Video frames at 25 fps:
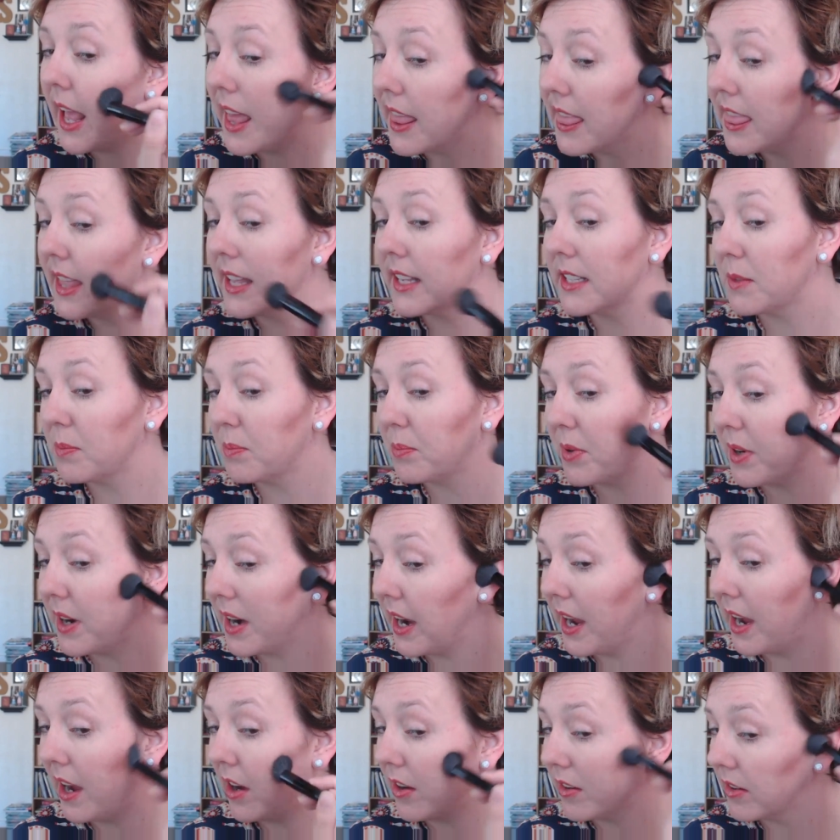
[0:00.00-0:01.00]
And this
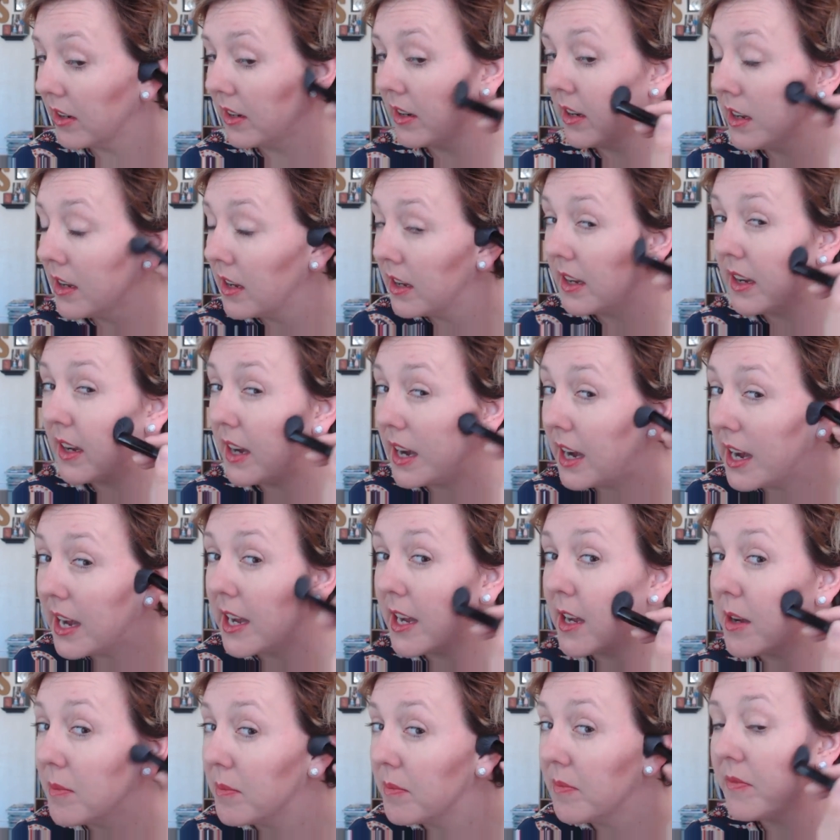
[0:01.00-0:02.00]
brown,
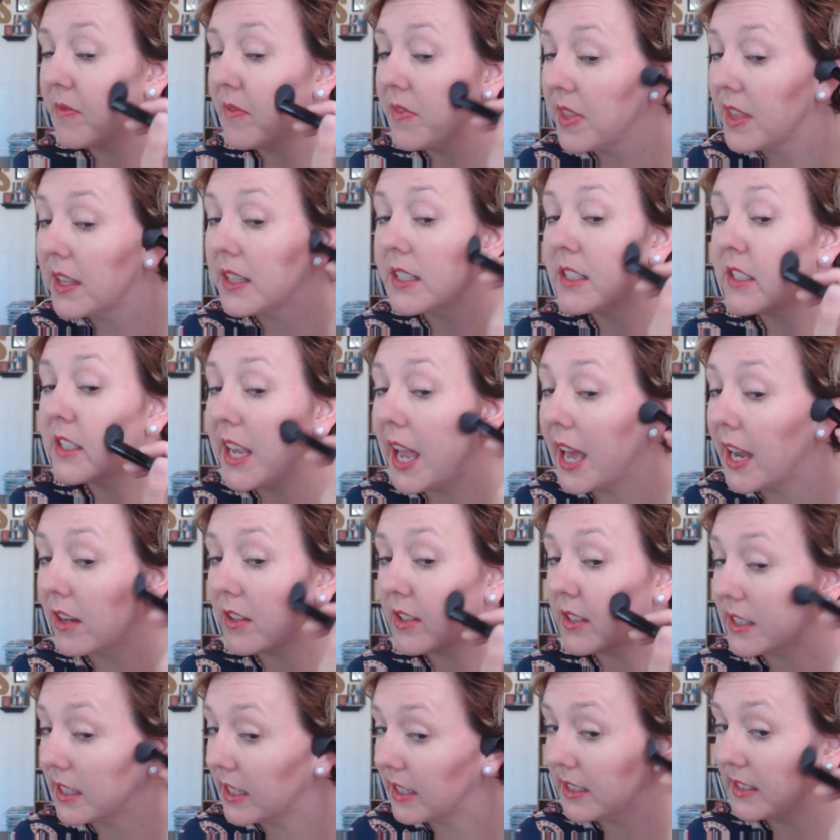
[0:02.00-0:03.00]
the
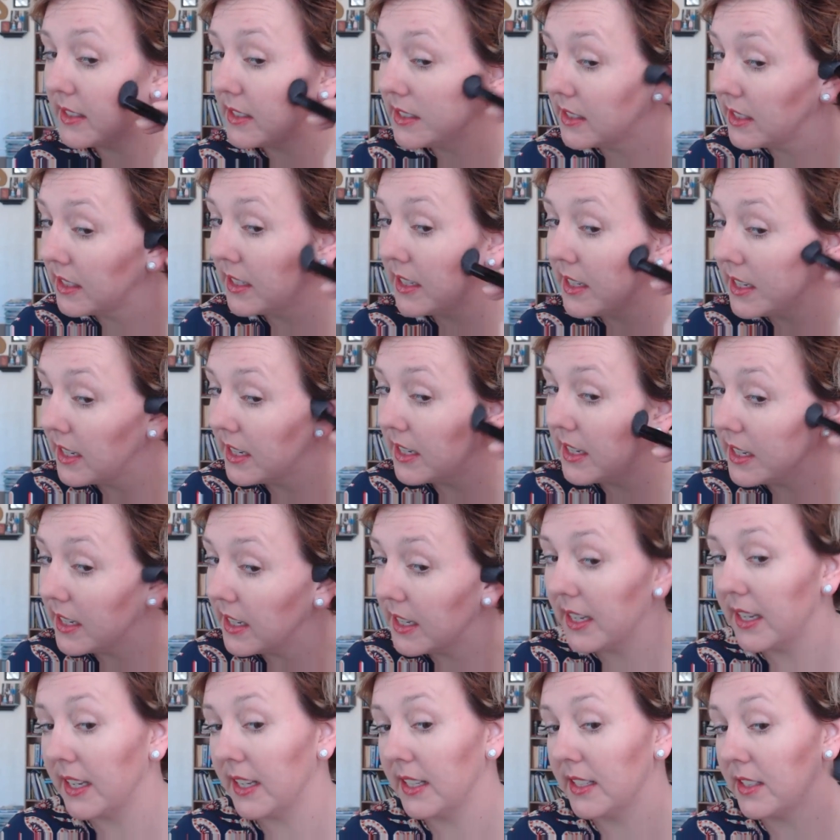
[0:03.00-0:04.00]
ShadowSense,
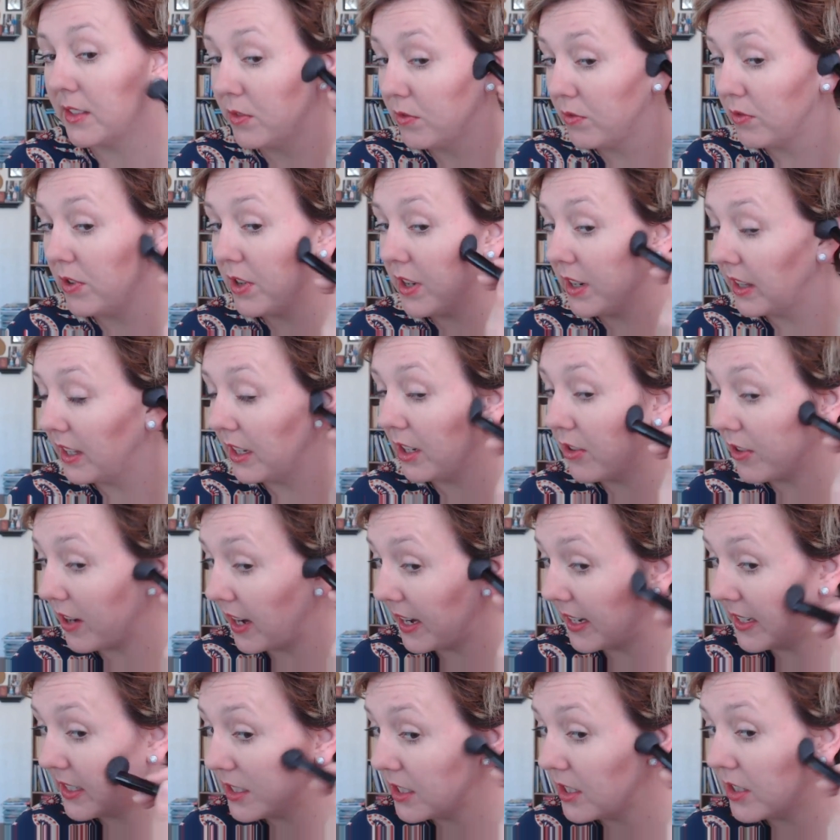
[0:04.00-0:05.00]
is really
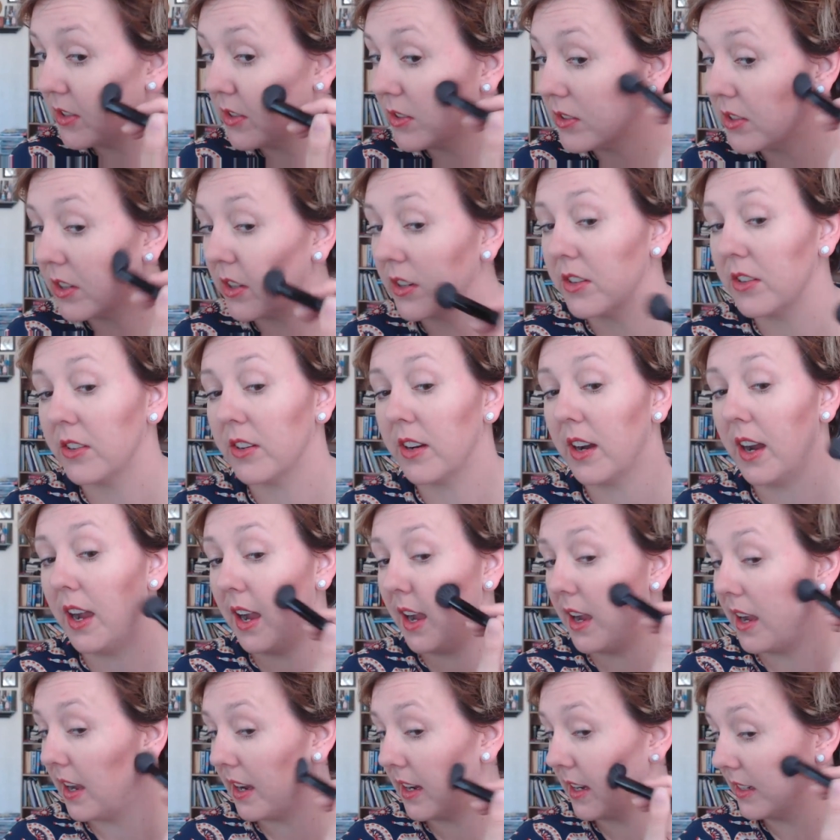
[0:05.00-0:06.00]
great to use on your
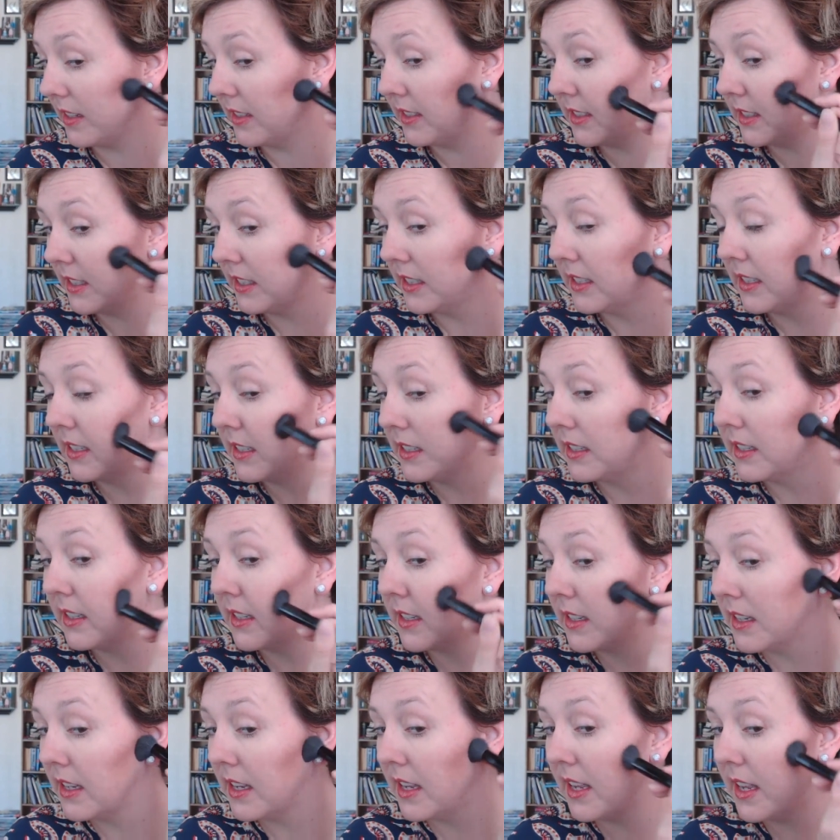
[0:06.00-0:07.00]
eyes
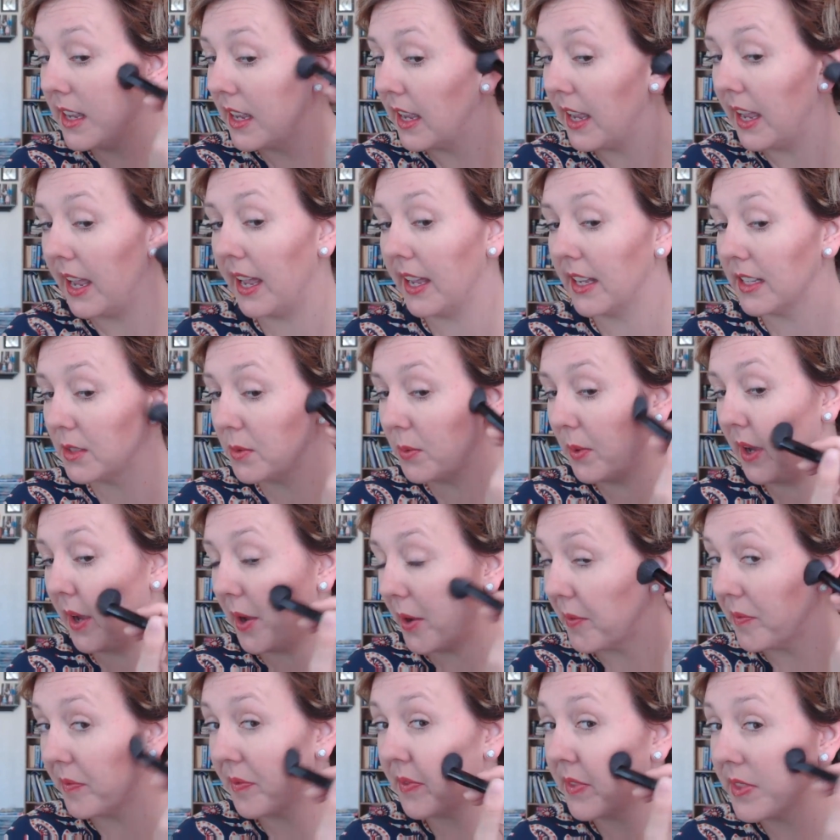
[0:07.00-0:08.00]
as
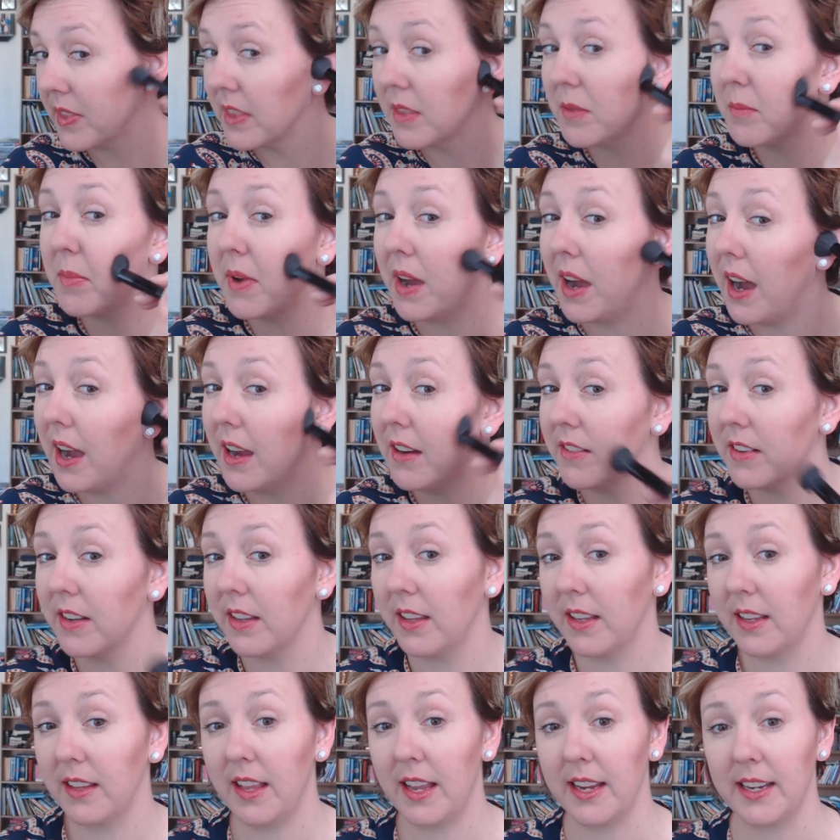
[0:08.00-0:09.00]
well. But I
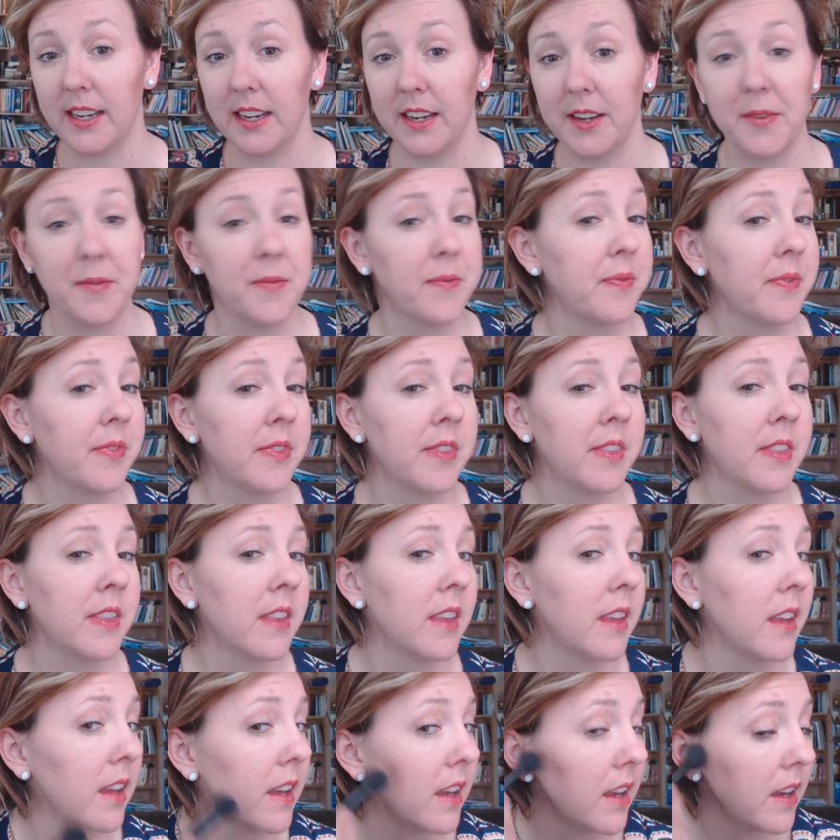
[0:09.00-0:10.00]
really like it
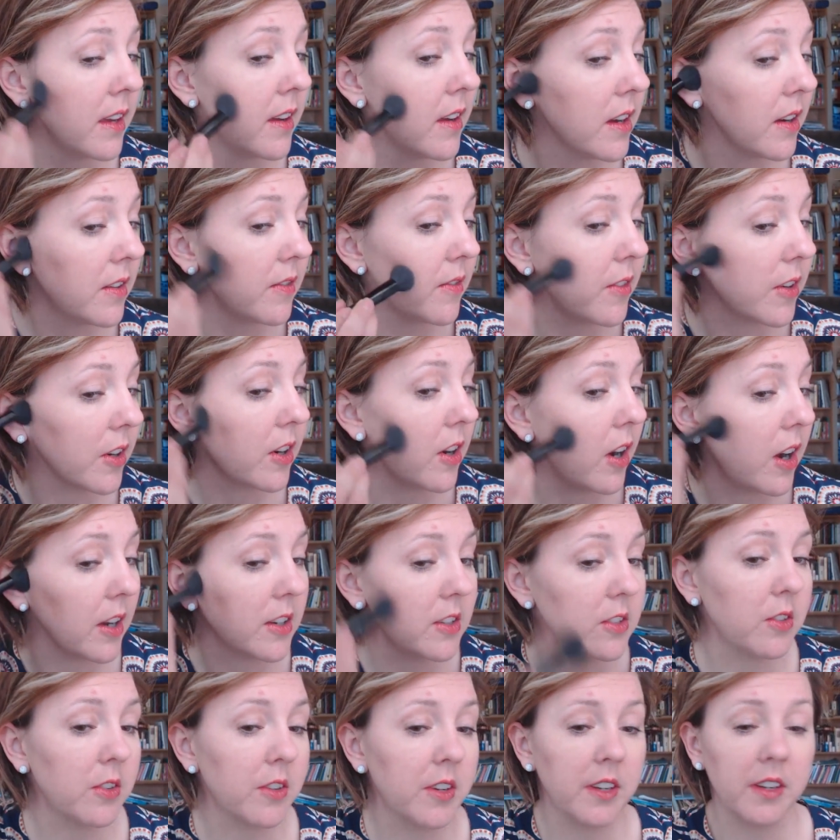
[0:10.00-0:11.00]
for
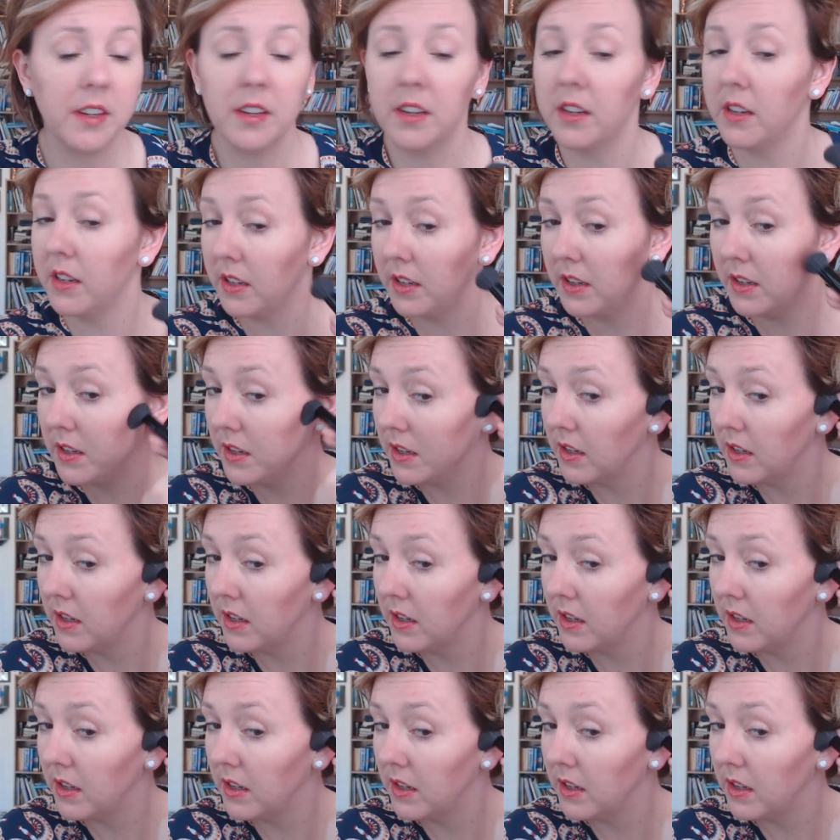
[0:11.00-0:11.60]
contouring.